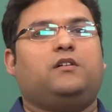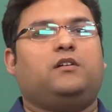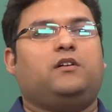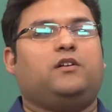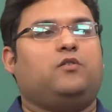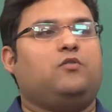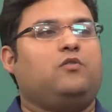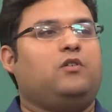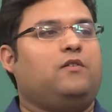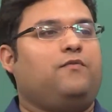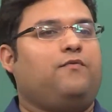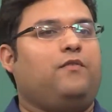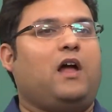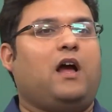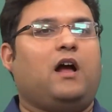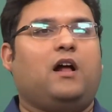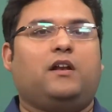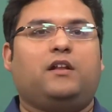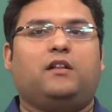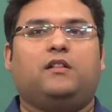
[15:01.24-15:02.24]
a
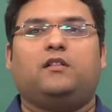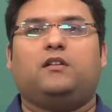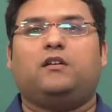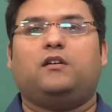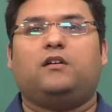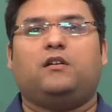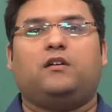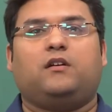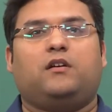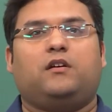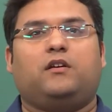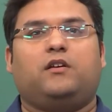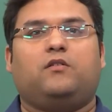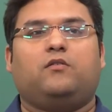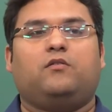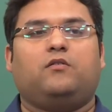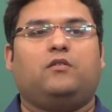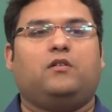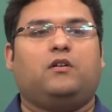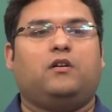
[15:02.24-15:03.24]
flower in
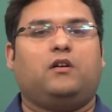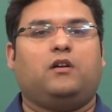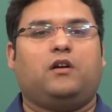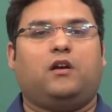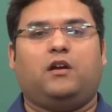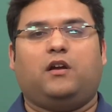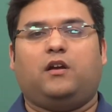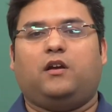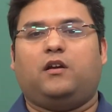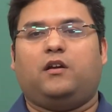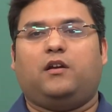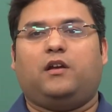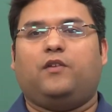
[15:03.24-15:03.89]
the